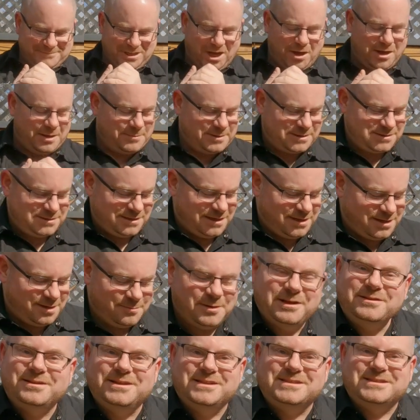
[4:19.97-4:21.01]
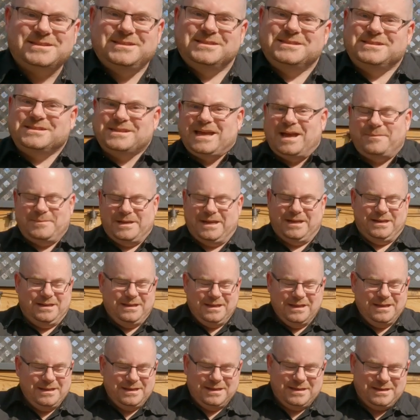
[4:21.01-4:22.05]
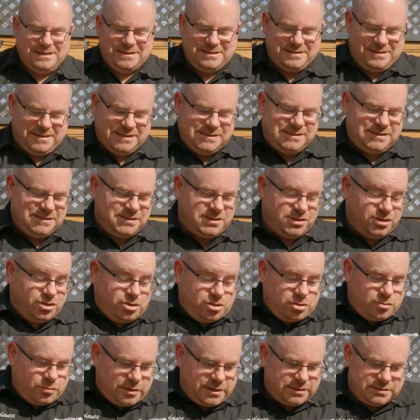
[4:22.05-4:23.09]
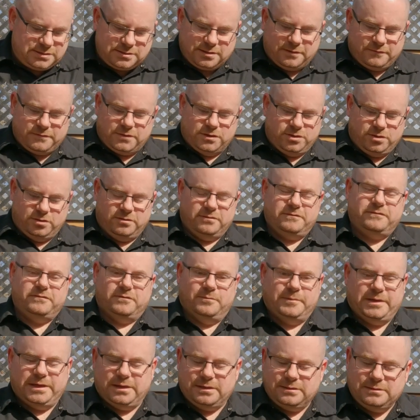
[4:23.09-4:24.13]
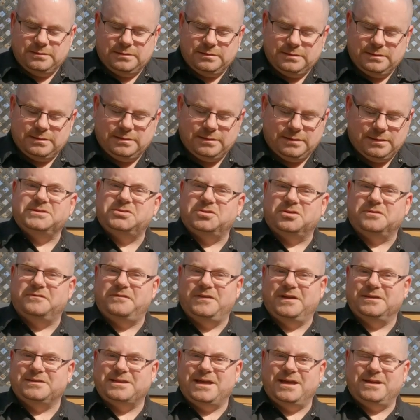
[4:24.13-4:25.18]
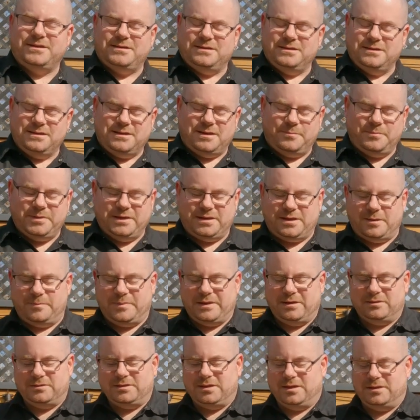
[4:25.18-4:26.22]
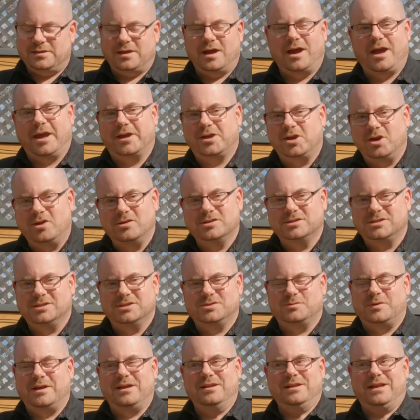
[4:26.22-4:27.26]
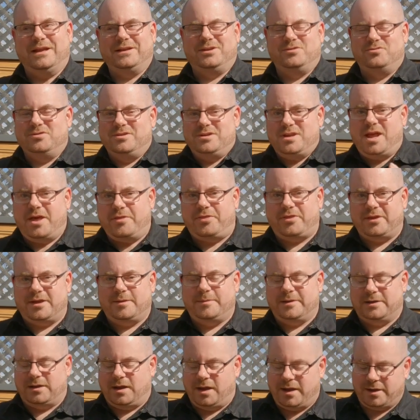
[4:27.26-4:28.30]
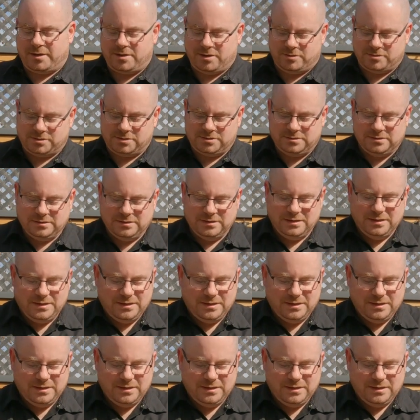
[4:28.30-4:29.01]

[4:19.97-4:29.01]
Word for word: Oh, I'm excited about this because, I mean, this is the newest of the new for me. I sort of felt that a bit about the, the High Coast as well. I knew nothing about High Coast